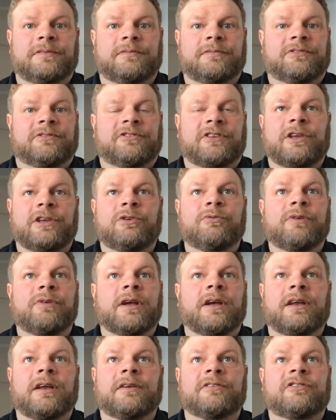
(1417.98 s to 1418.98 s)
say
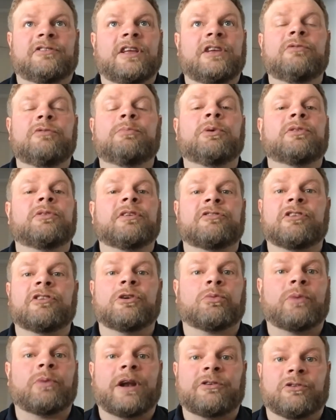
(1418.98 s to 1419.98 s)
you put this in
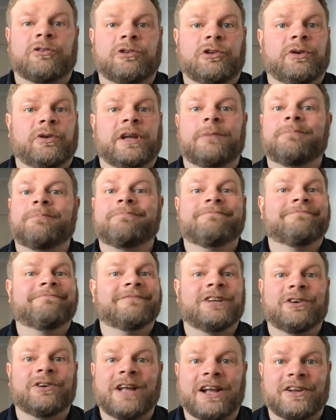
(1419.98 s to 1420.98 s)
a rental unit.
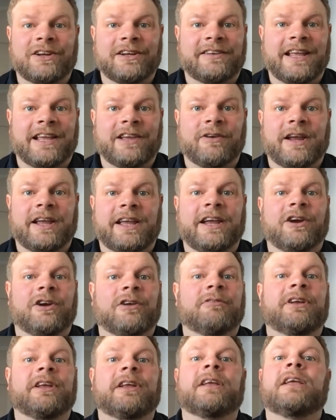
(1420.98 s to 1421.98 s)
They're not going to take great care
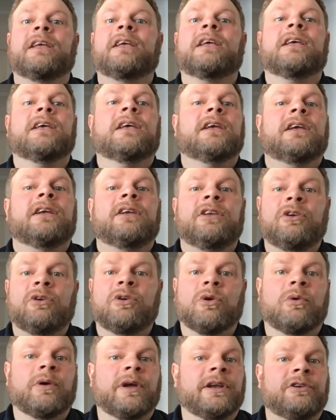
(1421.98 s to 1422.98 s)
of it. You
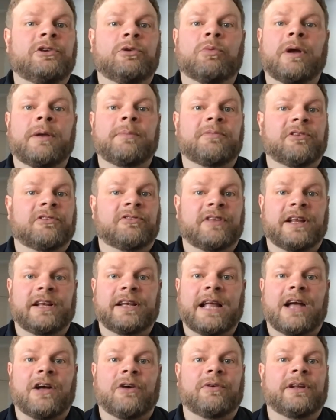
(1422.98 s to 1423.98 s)
go in, you wipe this thing
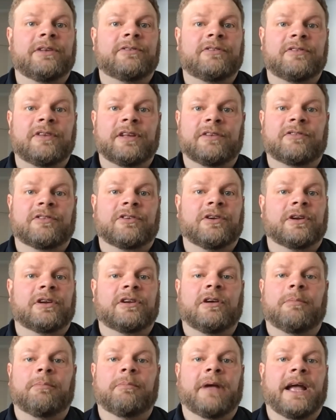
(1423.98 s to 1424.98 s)
down, it's going to
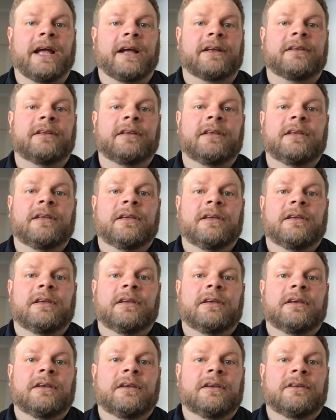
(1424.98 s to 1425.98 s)
come back
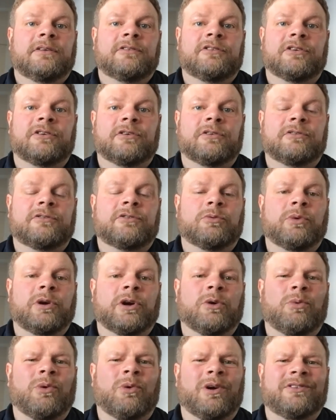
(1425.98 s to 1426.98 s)
to
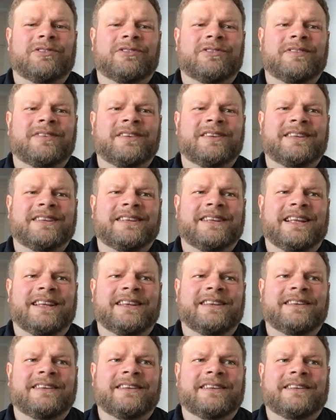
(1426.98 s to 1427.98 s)
where it was.
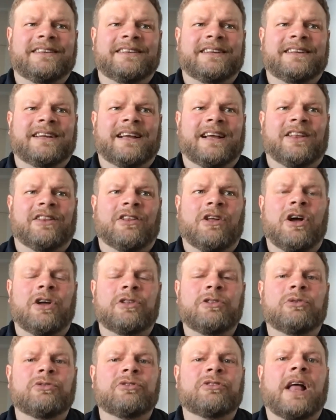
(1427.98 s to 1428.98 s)
And along
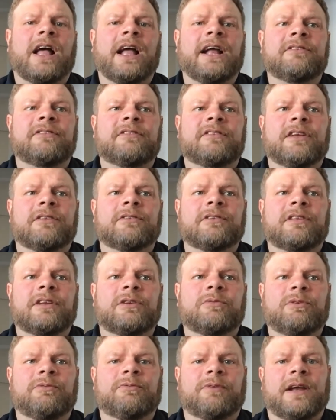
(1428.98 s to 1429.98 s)
those lines, the other
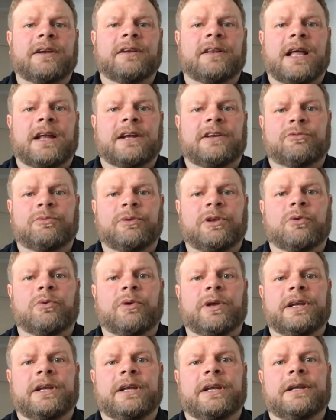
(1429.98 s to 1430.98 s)
thing we find a lot is we go
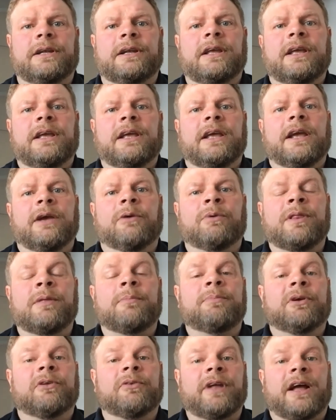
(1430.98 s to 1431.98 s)
in, when they
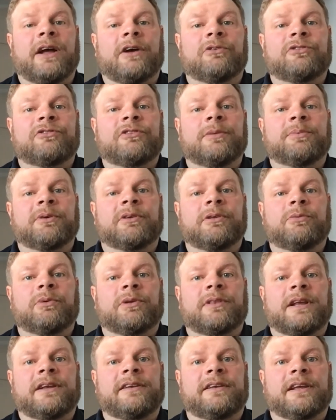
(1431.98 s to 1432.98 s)
build a house, typically
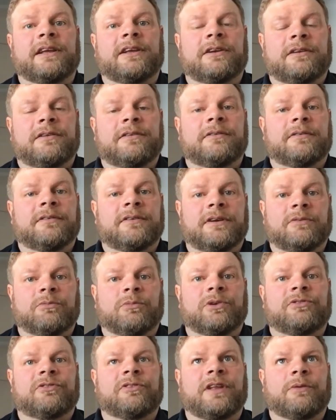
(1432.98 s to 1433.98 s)
what they did
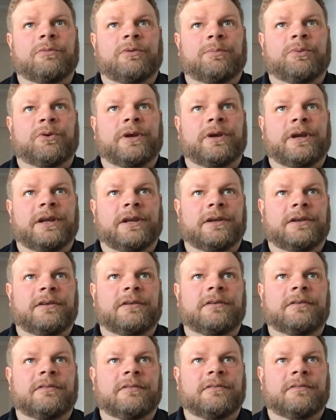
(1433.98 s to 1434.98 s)
was they would put
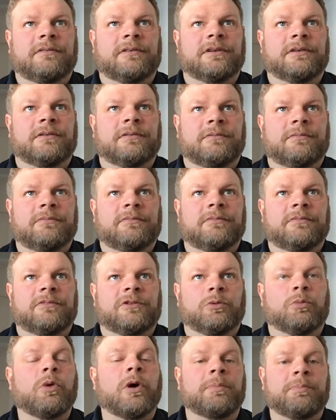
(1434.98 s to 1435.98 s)
in the
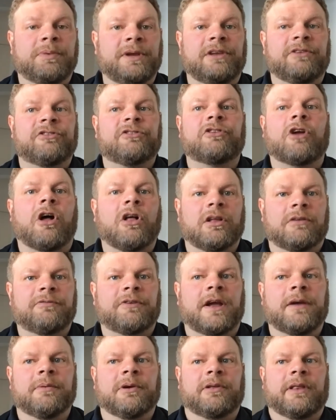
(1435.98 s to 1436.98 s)
one-piece stall, a
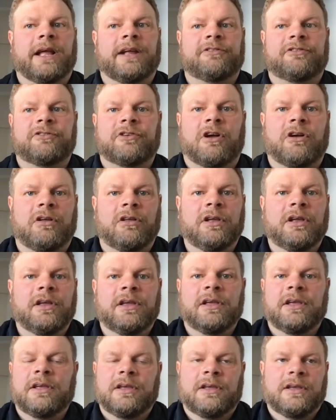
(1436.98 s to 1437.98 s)
fiberglass stall.
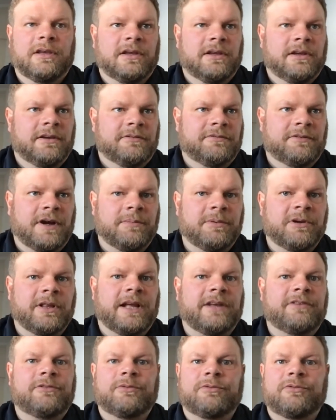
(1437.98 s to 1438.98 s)

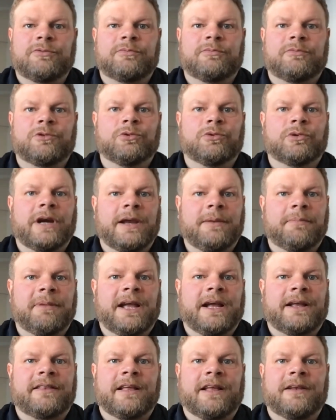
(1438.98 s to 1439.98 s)
Fiberglass was great
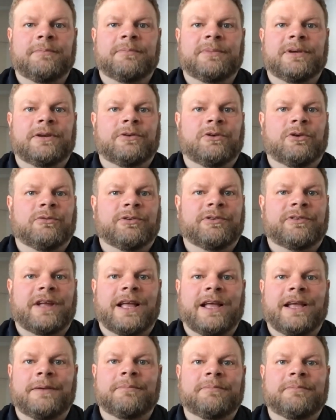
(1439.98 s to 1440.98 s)
back then, but over
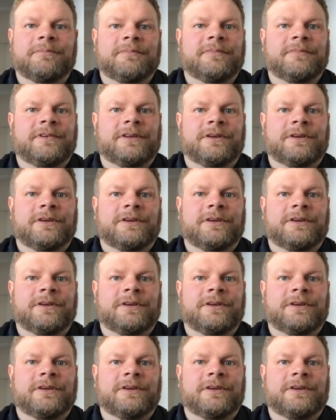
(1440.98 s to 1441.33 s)
time,